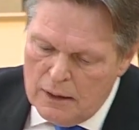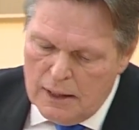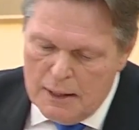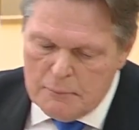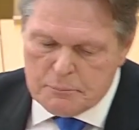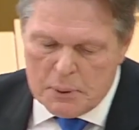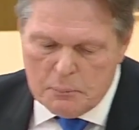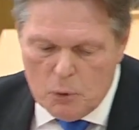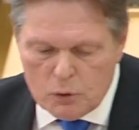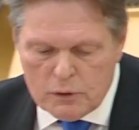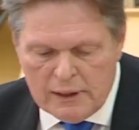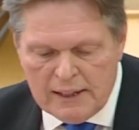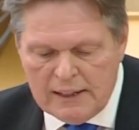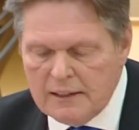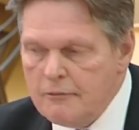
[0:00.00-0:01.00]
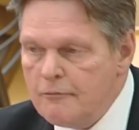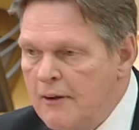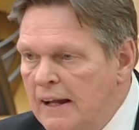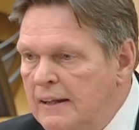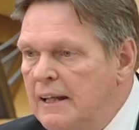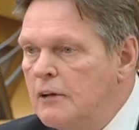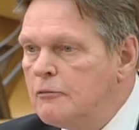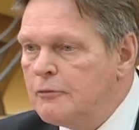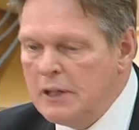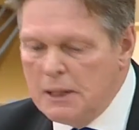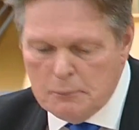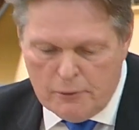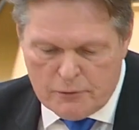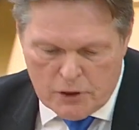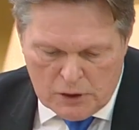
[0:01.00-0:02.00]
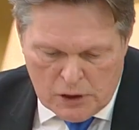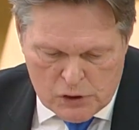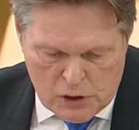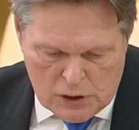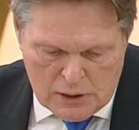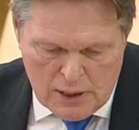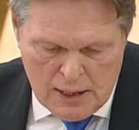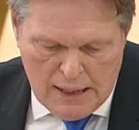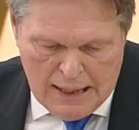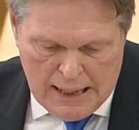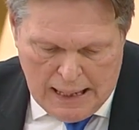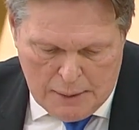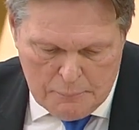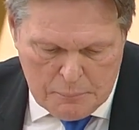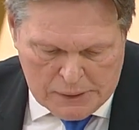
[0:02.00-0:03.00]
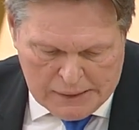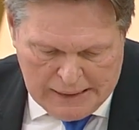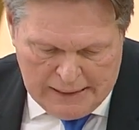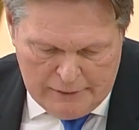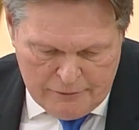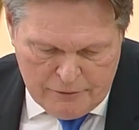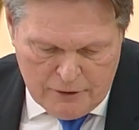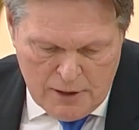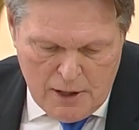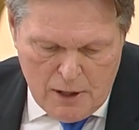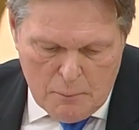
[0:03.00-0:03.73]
in promoting and defending freedom of religion and belief.